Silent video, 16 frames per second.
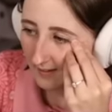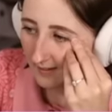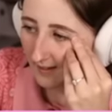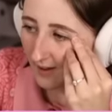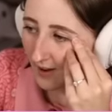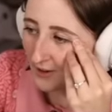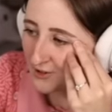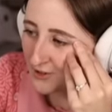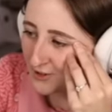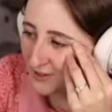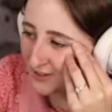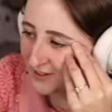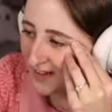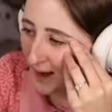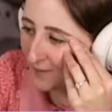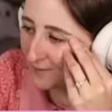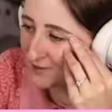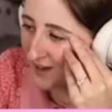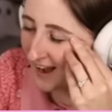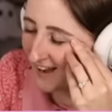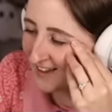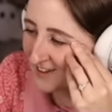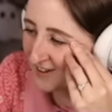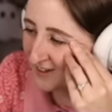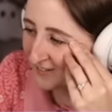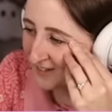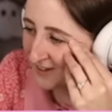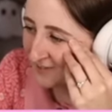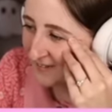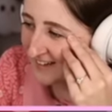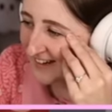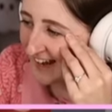On your Snapchat yearly
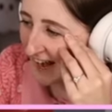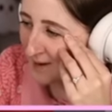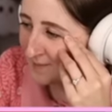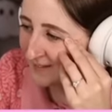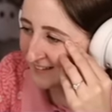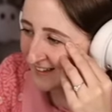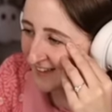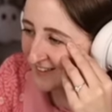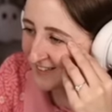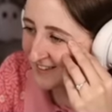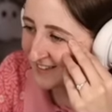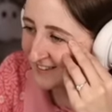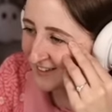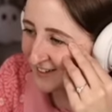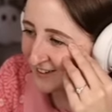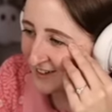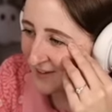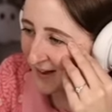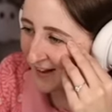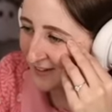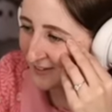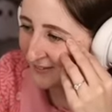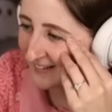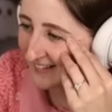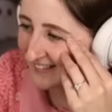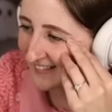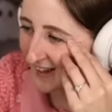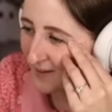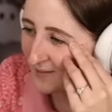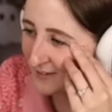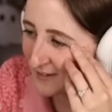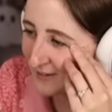recap, it said this year you had green
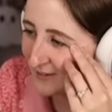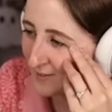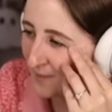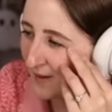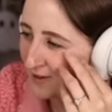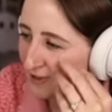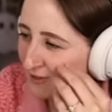thumbs and it was a picture of